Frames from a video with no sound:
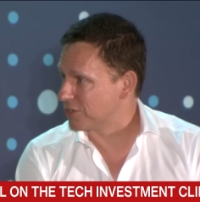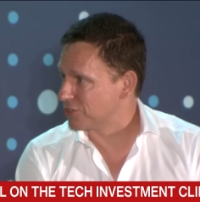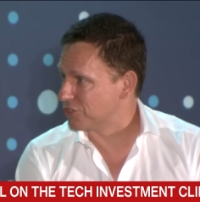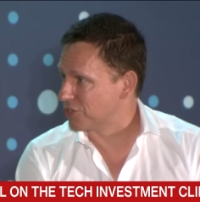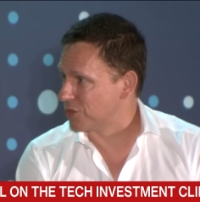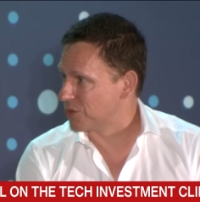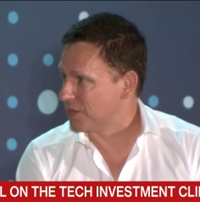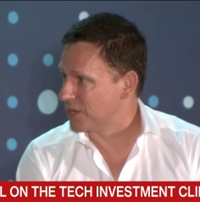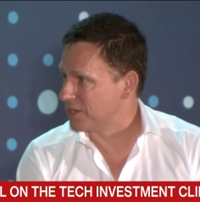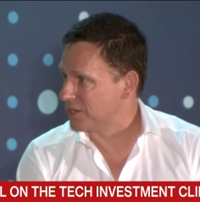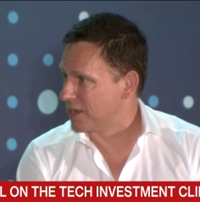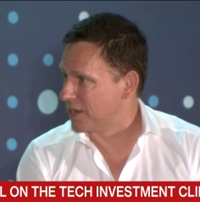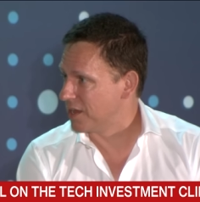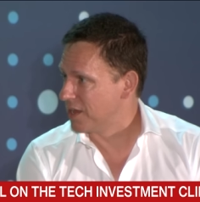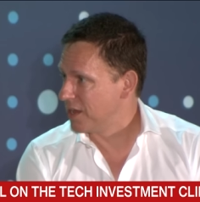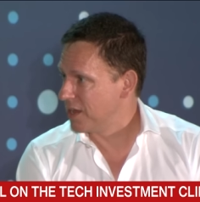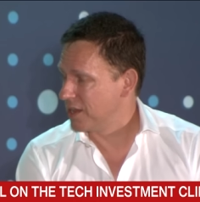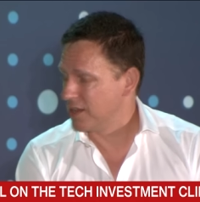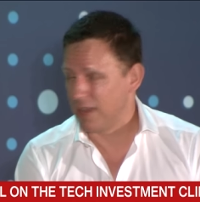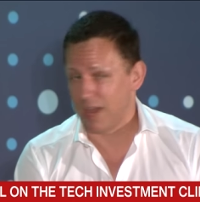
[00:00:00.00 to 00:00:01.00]
So that, uh,
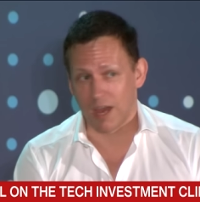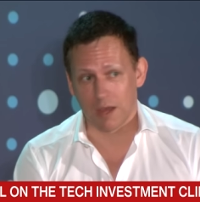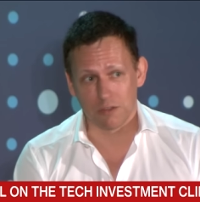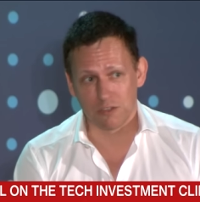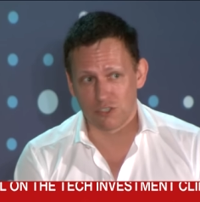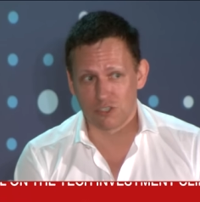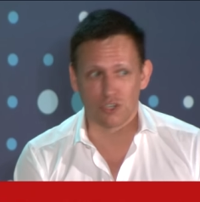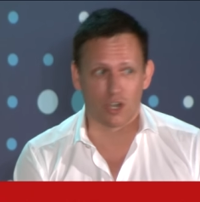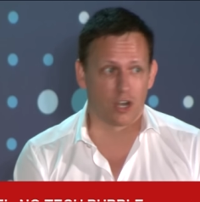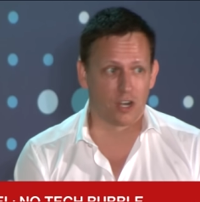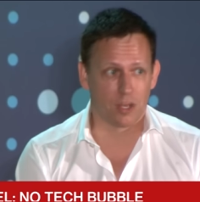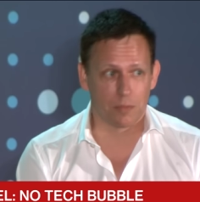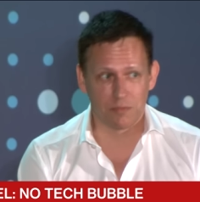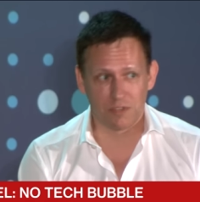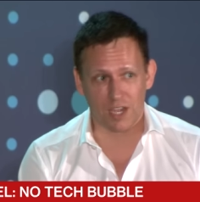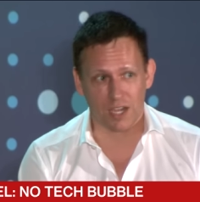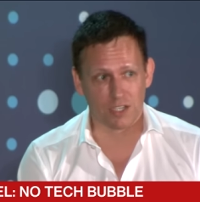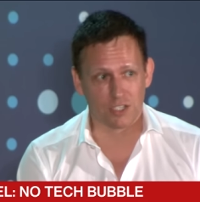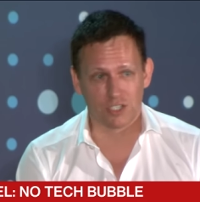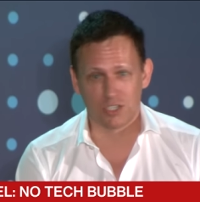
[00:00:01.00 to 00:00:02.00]
yeah, startup
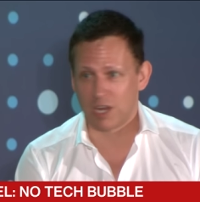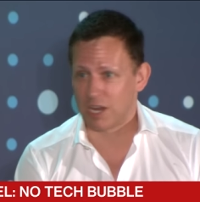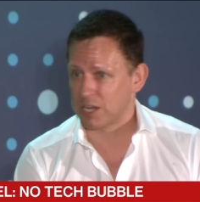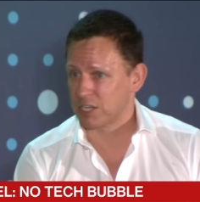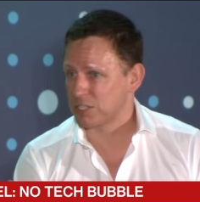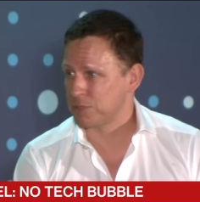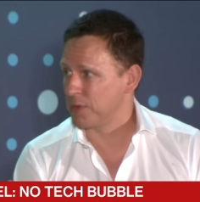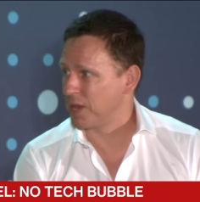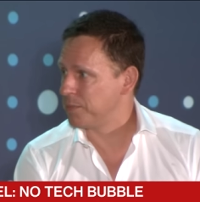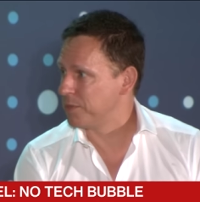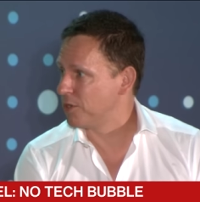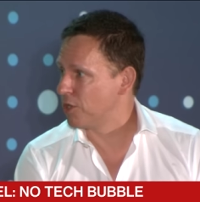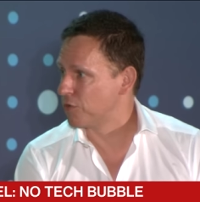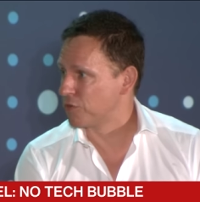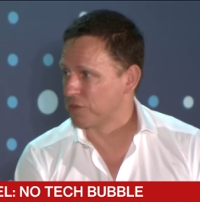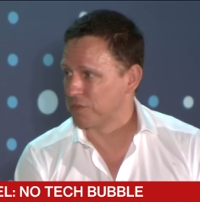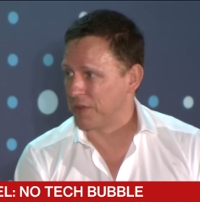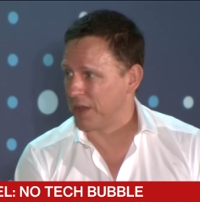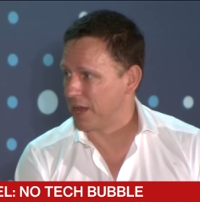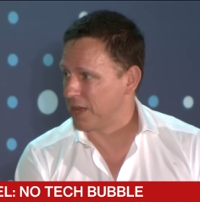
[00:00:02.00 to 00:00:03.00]
tech stocks may be
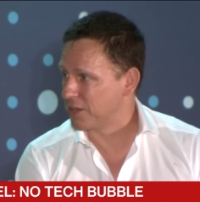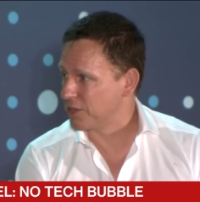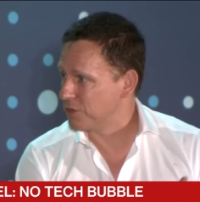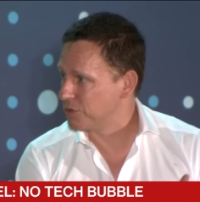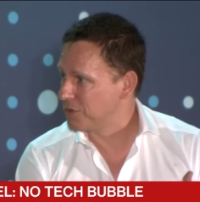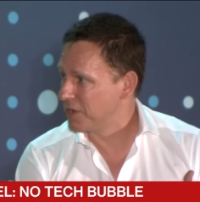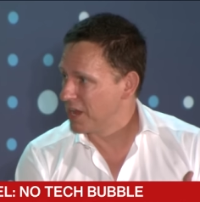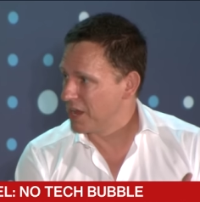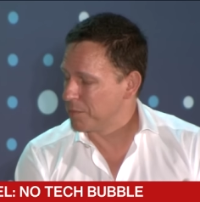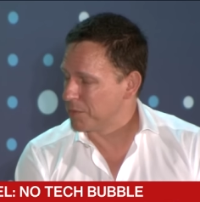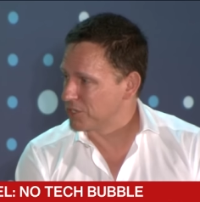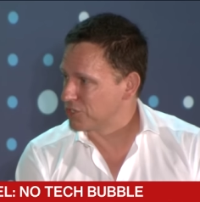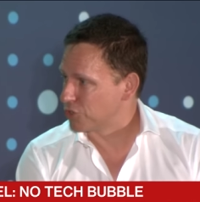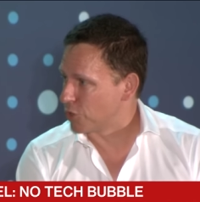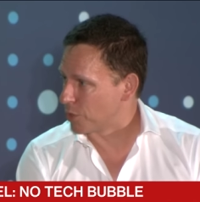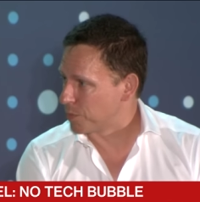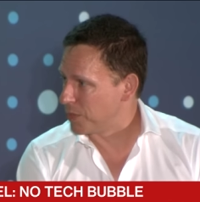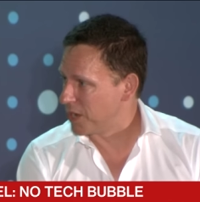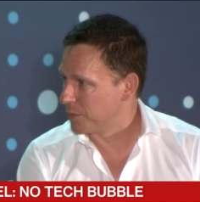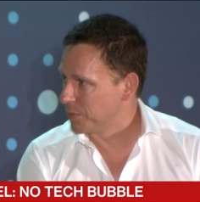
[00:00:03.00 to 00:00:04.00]
overvalued, but
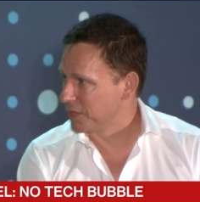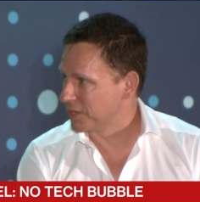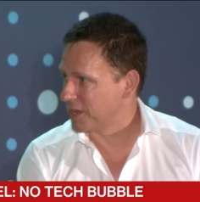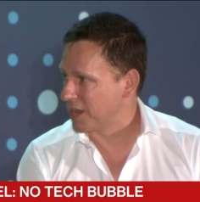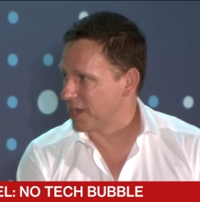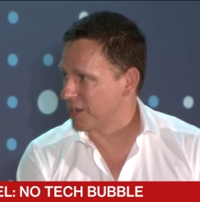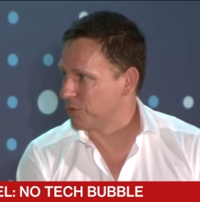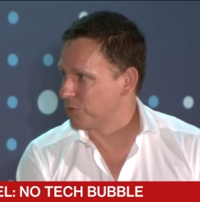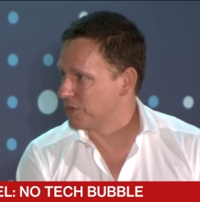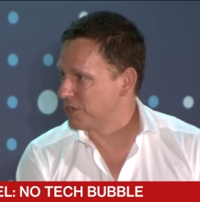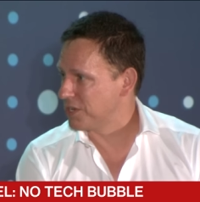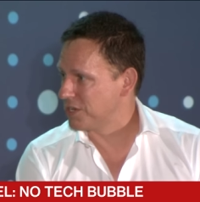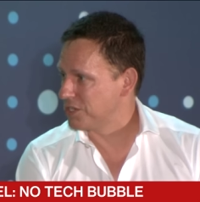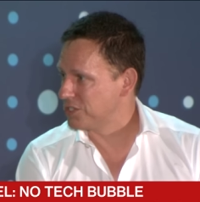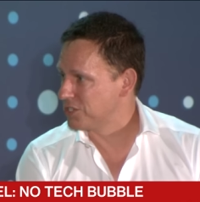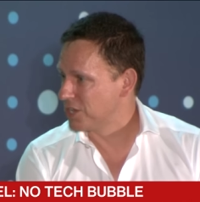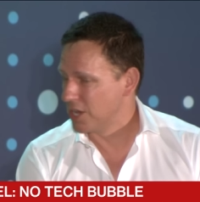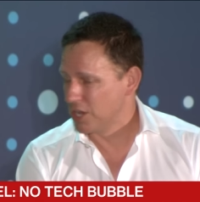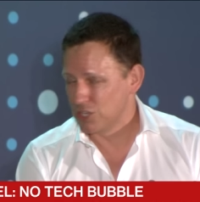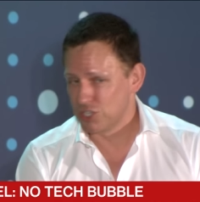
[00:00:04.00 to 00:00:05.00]
so are public
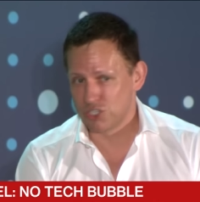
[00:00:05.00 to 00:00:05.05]
equities,